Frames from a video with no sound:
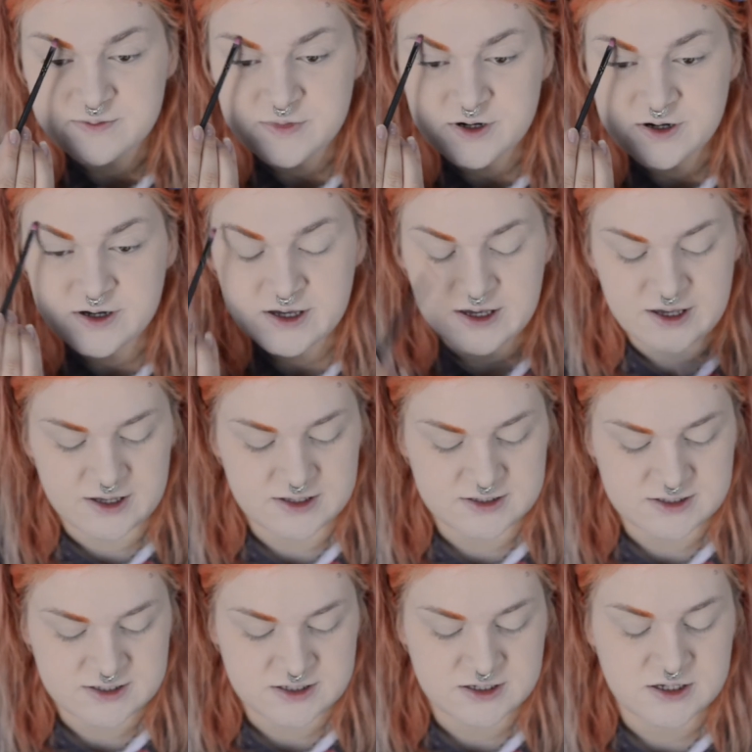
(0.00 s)

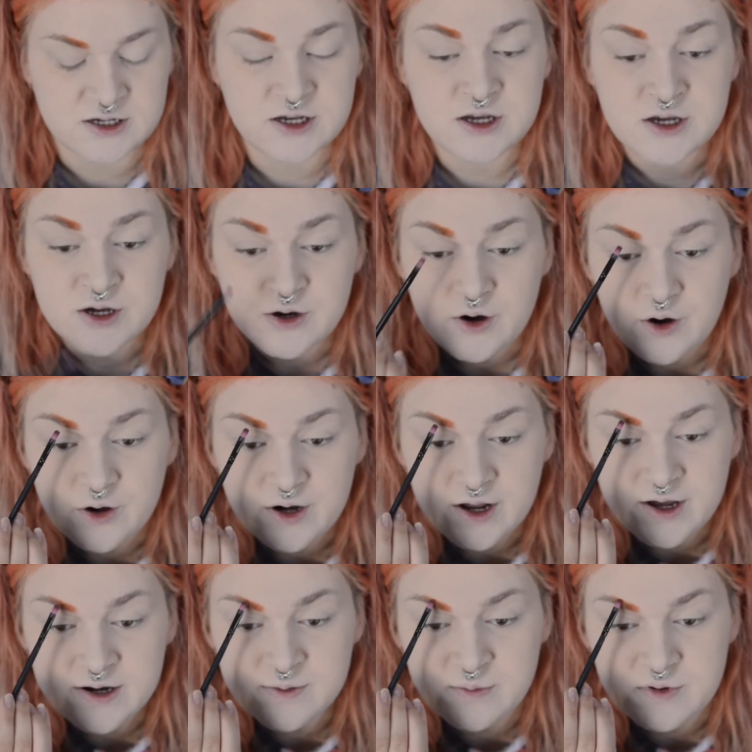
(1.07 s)
market on
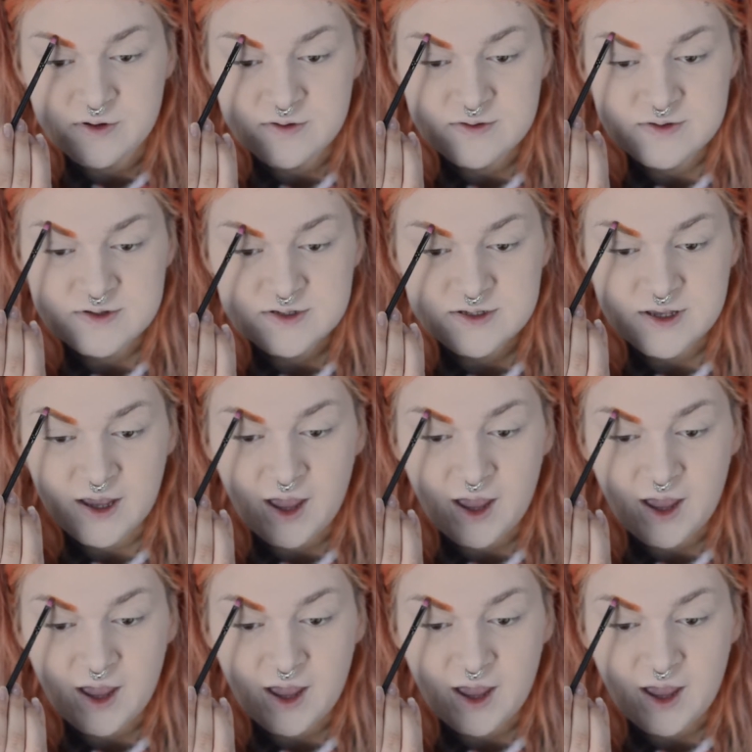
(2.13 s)
animals.